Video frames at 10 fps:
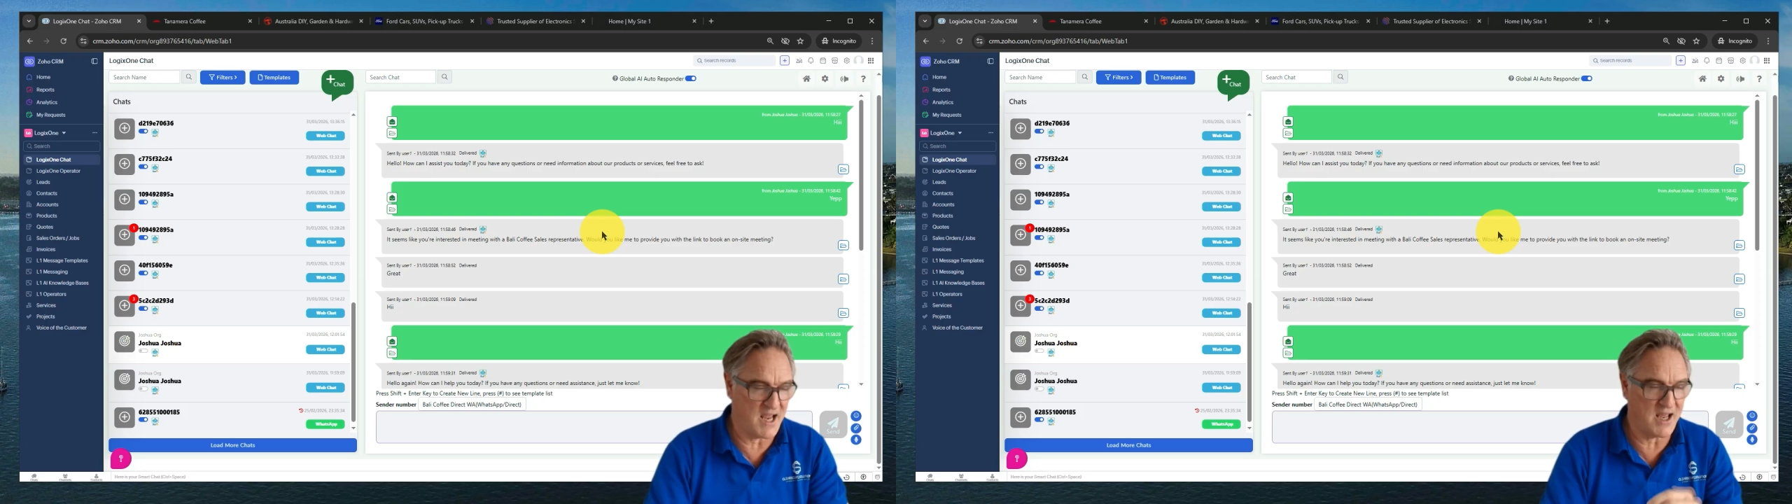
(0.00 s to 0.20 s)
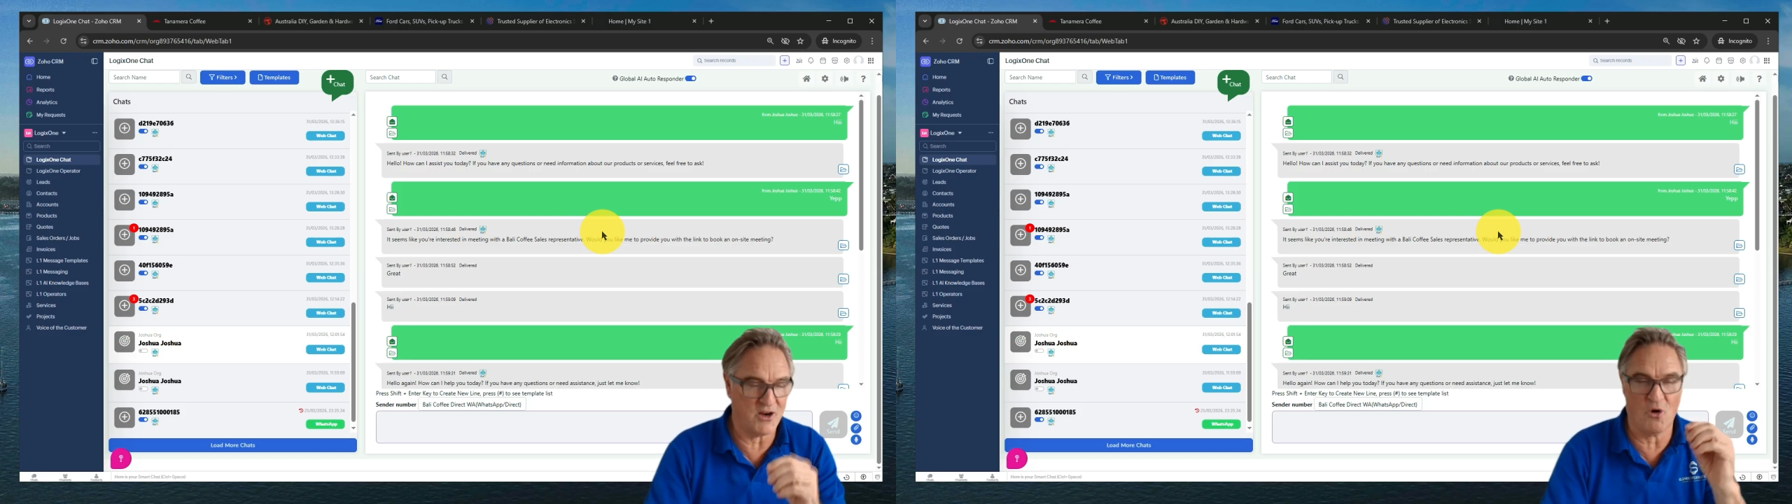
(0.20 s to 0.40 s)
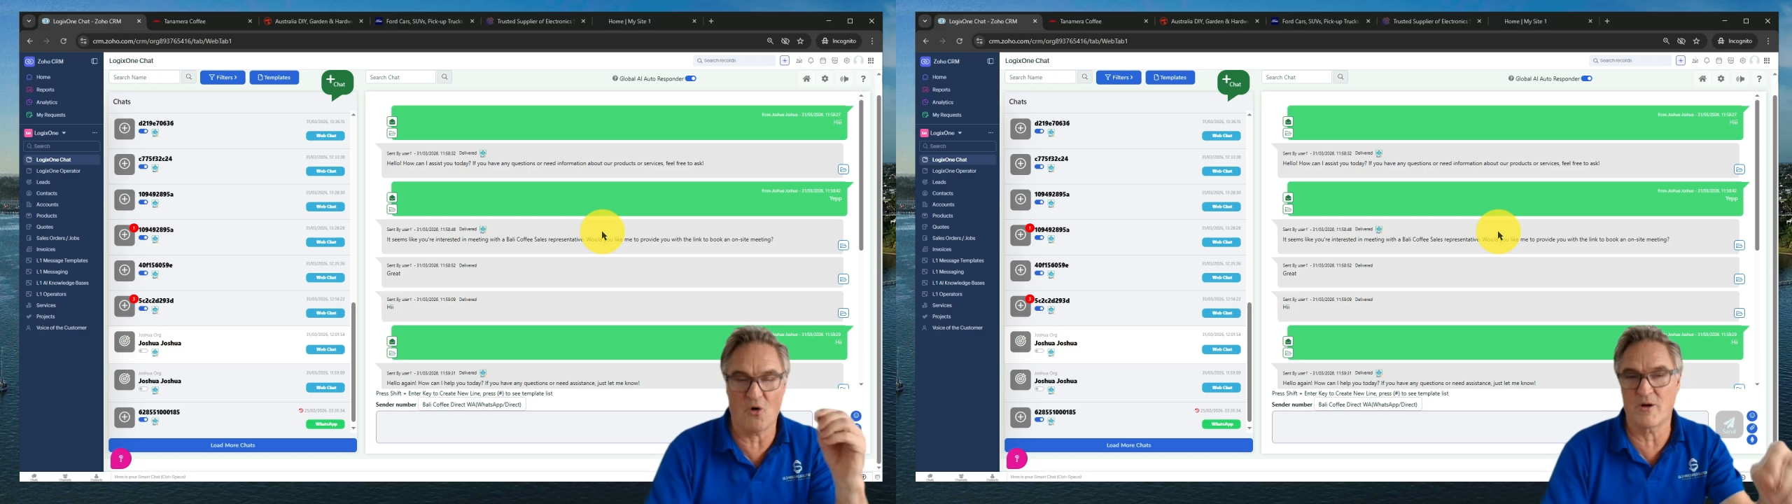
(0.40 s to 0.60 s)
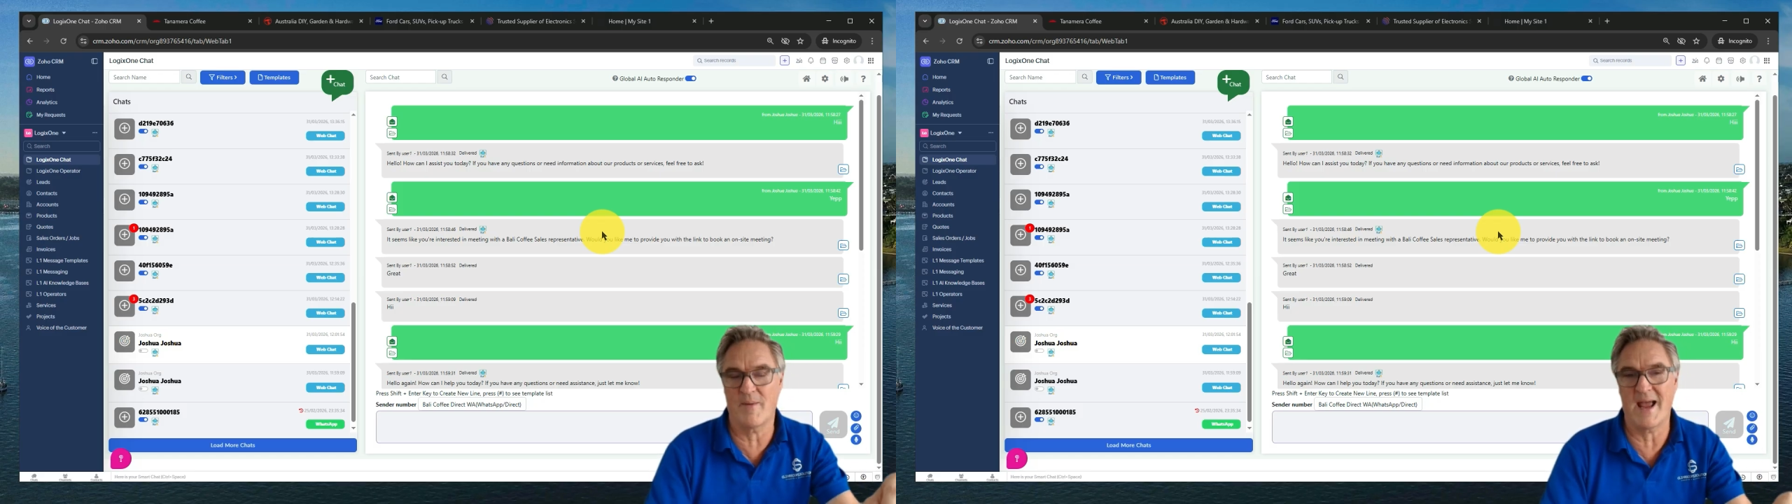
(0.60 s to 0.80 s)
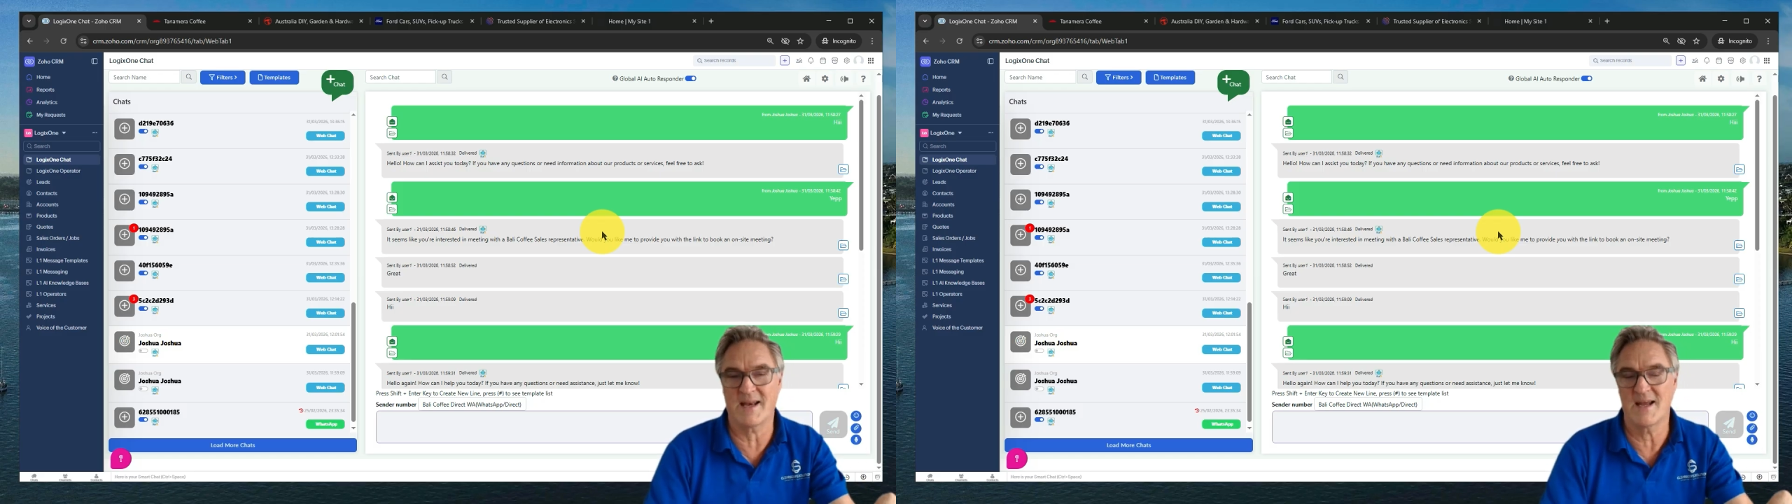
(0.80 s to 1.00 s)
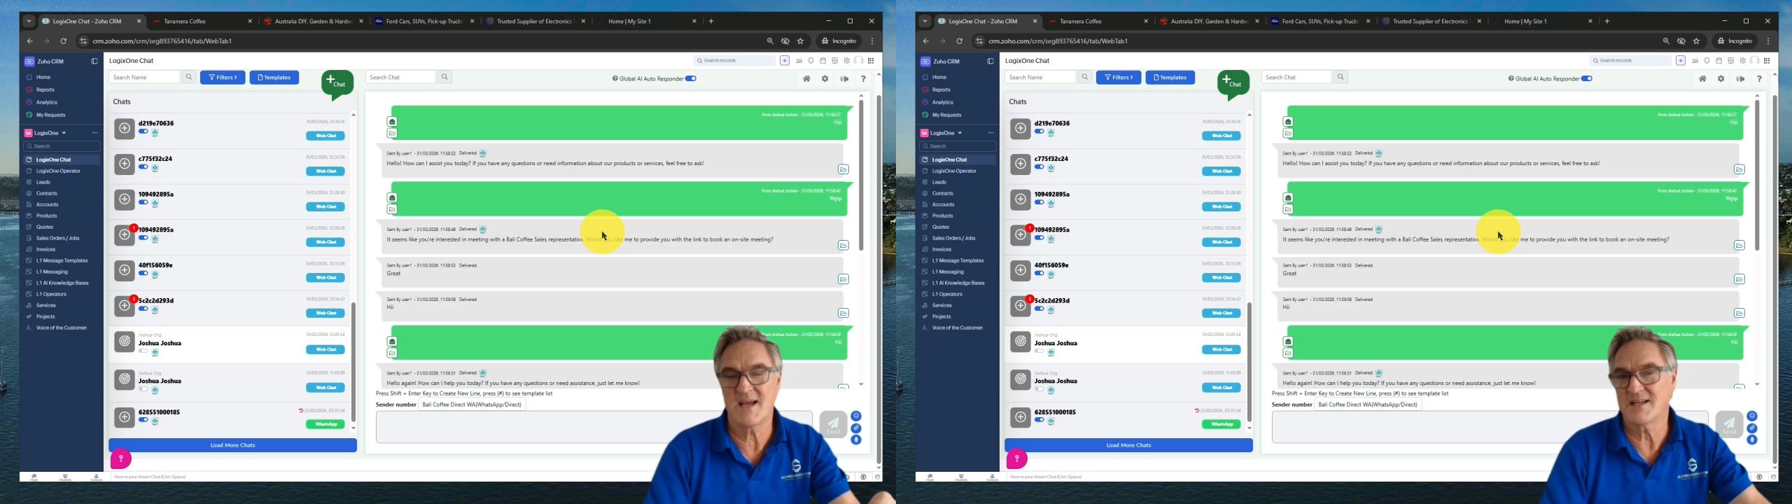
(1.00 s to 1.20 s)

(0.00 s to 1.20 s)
It can automate